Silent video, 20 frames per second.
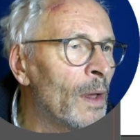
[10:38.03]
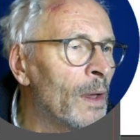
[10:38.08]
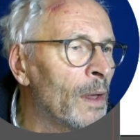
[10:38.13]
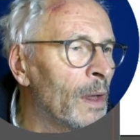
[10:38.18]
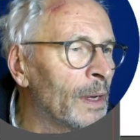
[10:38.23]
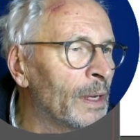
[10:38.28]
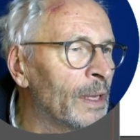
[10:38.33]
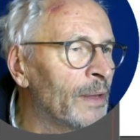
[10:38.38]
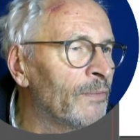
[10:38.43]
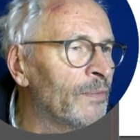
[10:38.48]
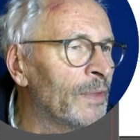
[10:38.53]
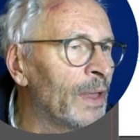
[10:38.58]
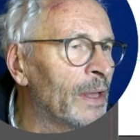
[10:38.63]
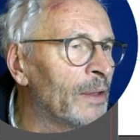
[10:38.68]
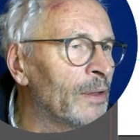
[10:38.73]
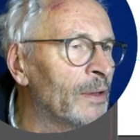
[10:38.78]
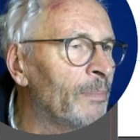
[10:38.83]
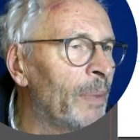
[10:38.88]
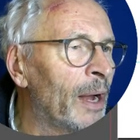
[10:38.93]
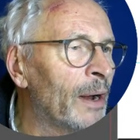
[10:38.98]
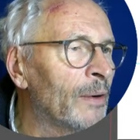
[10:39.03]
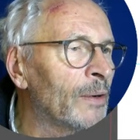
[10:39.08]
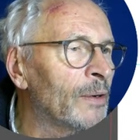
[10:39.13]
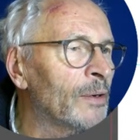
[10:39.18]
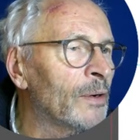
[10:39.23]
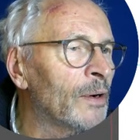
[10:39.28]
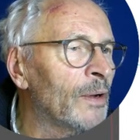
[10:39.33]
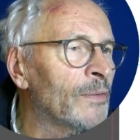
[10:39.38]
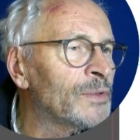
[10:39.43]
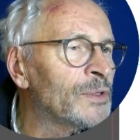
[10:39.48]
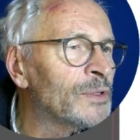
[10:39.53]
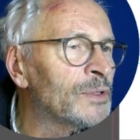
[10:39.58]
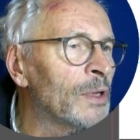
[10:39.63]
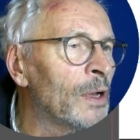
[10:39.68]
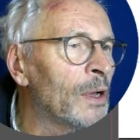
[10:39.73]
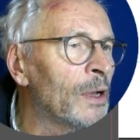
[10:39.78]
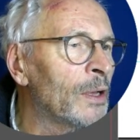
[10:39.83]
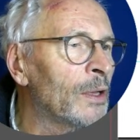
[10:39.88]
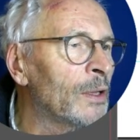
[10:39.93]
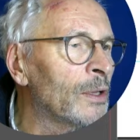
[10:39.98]
give that the paragraph
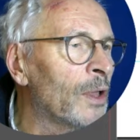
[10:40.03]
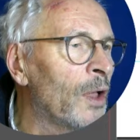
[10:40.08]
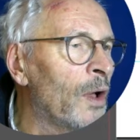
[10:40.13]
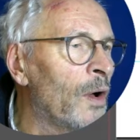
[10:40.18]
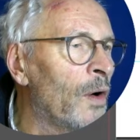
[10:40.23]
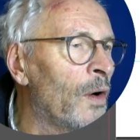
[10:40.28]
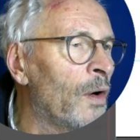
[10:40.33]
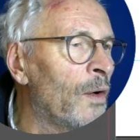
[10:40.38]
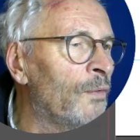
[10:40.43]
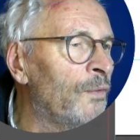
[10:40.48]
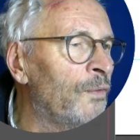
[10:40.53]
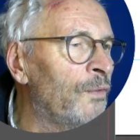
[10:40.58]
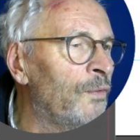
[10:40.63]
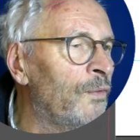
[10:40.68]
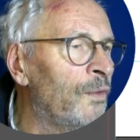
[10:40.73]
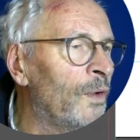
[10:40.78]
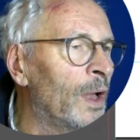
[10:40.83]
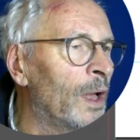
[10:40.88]
style of